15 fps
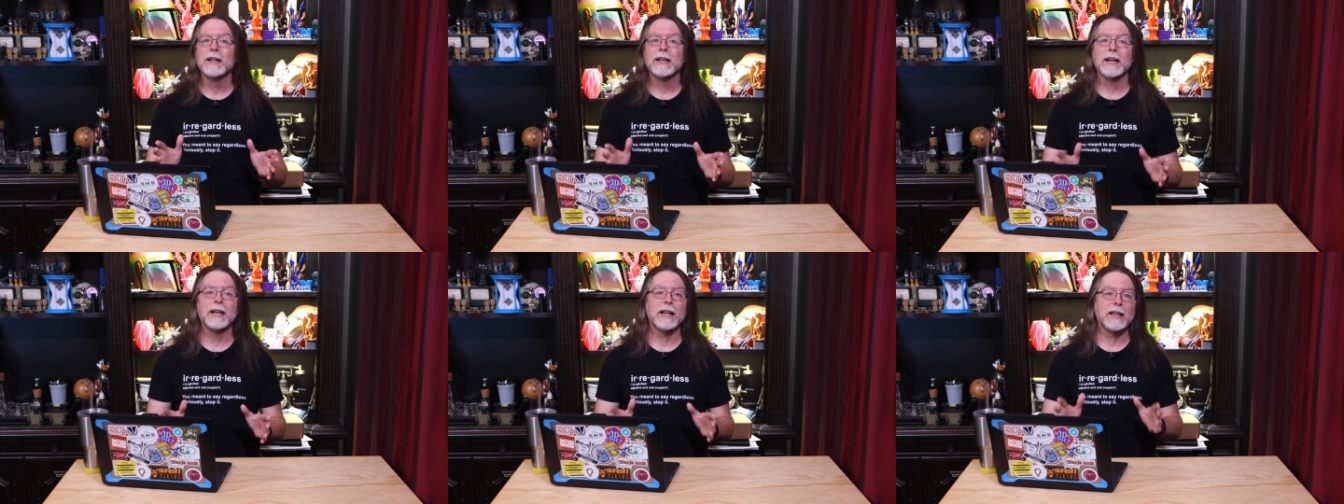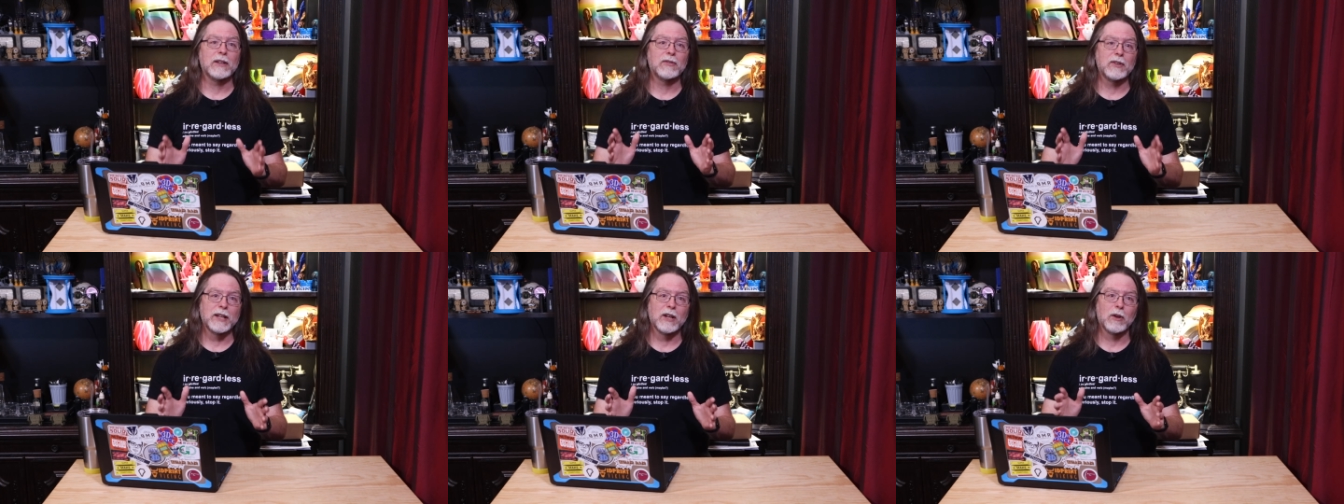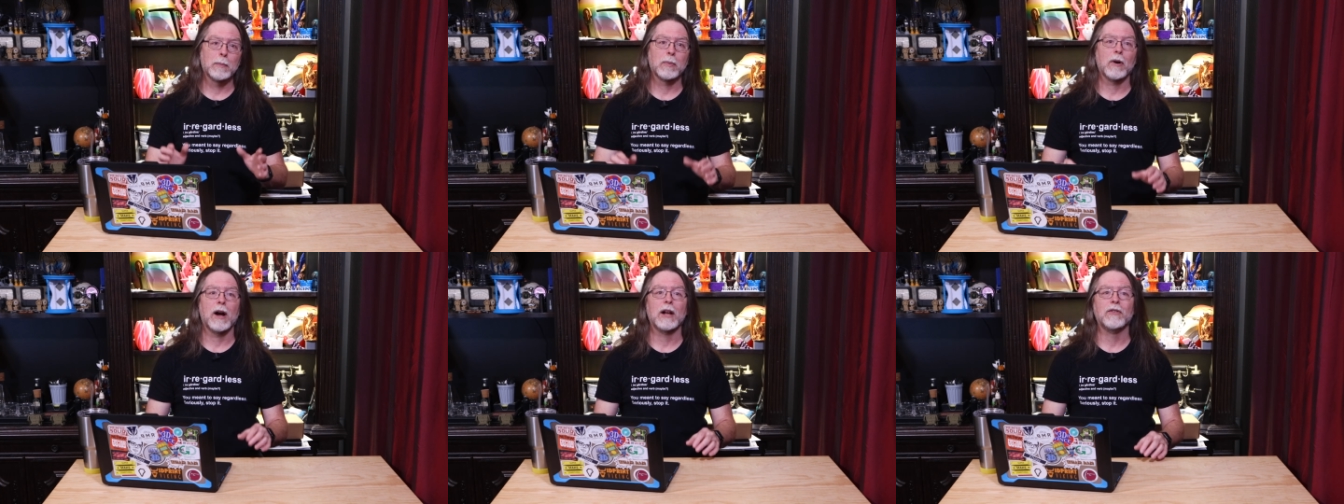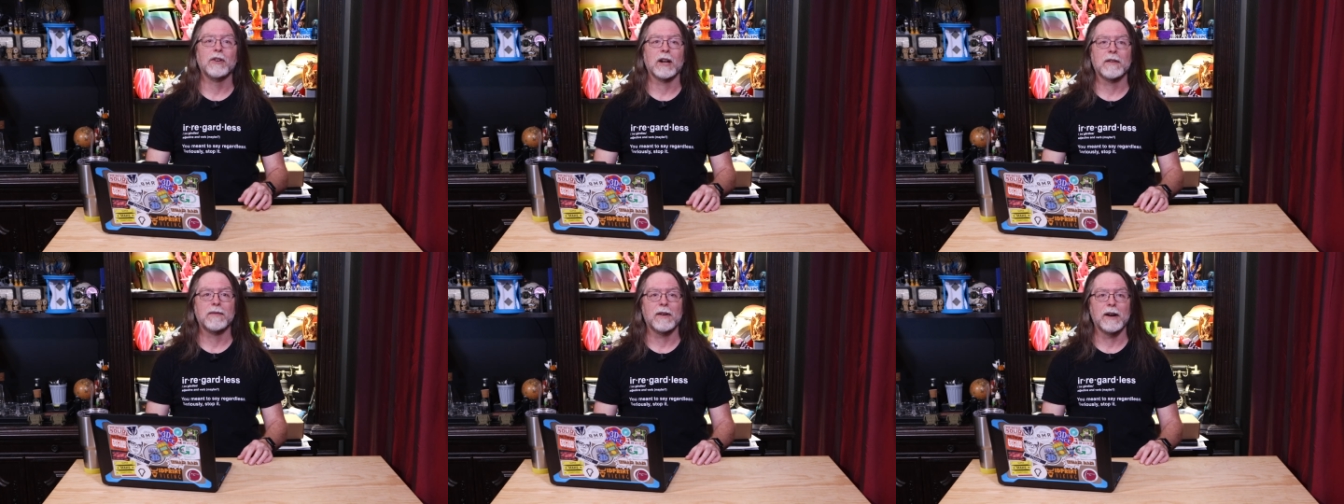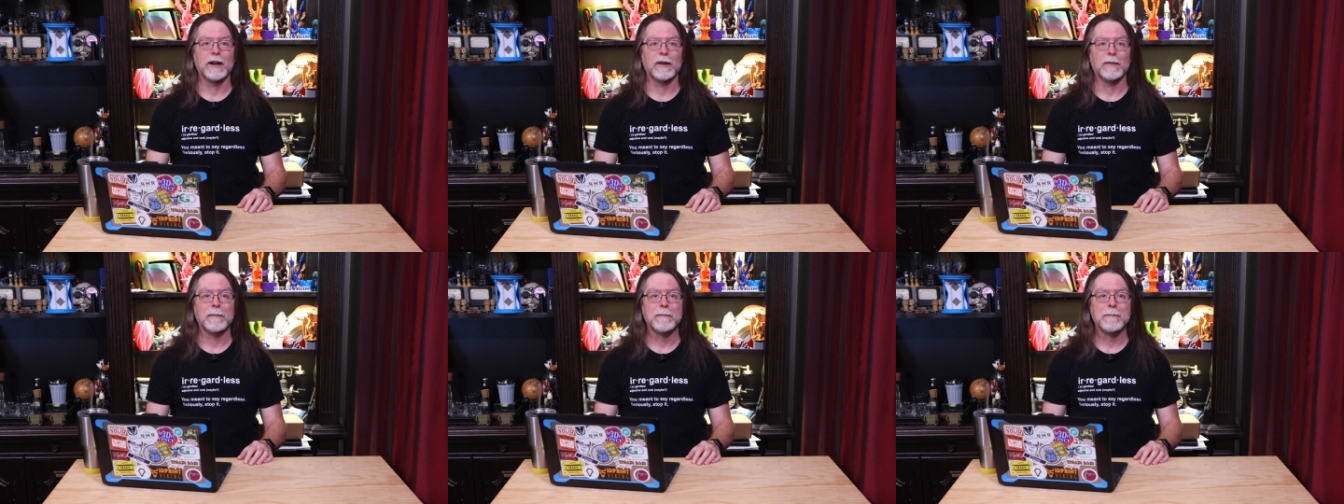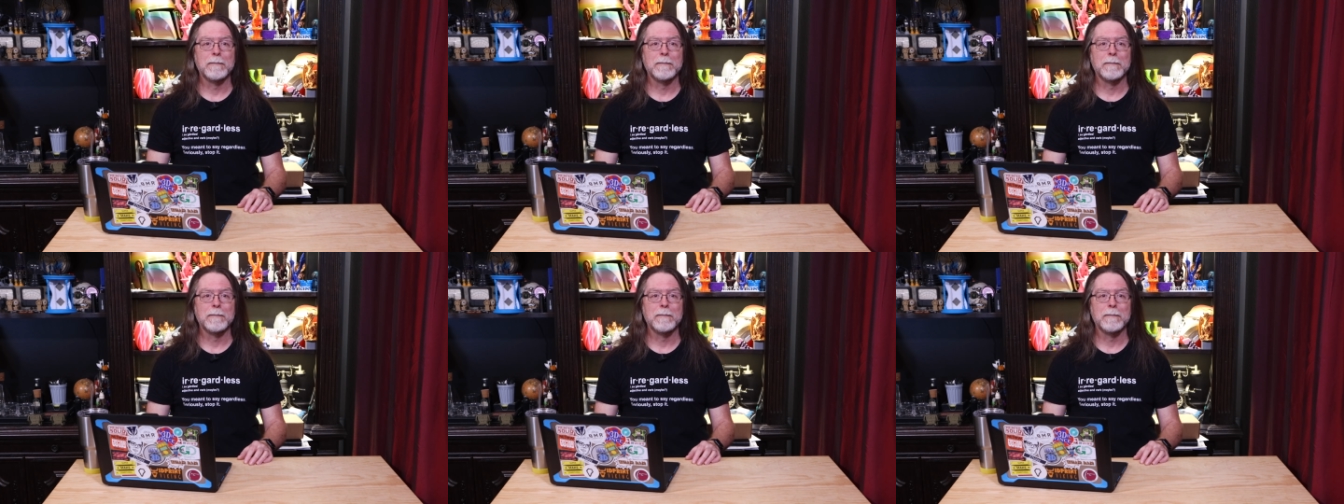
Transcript: in a single project file.